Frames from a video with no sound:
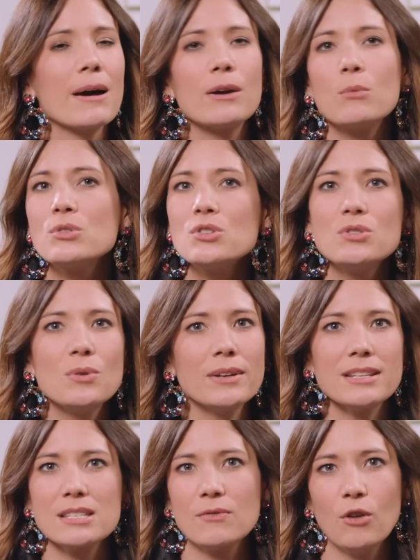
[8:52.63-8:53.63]
I don't want you
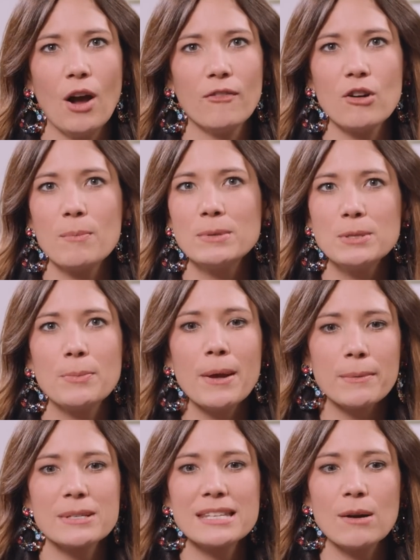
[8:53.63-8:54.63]
doing this forever, but to be
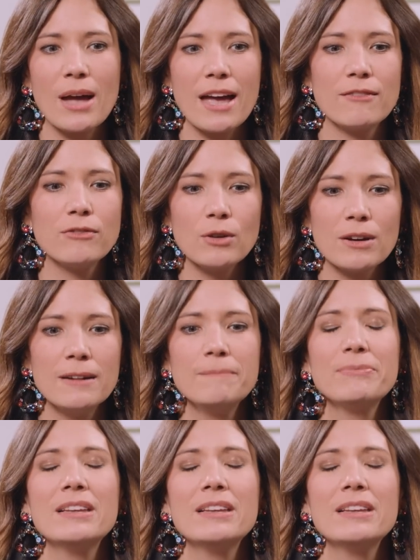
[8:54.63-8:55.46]
able to say, okay, for